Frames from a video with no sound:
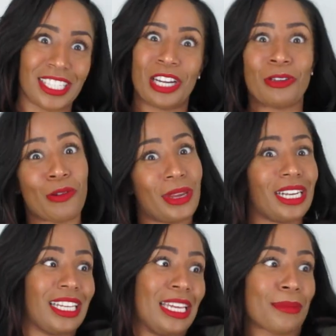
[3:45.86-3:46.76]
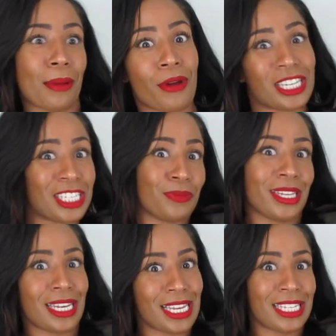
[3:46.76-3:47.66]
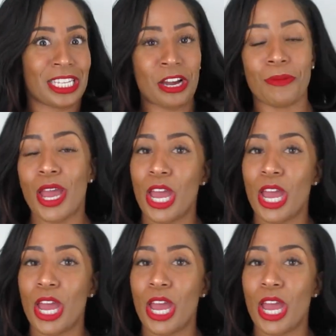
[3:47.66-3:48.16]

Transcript: soap. You want me to clean my brushes with dish soap?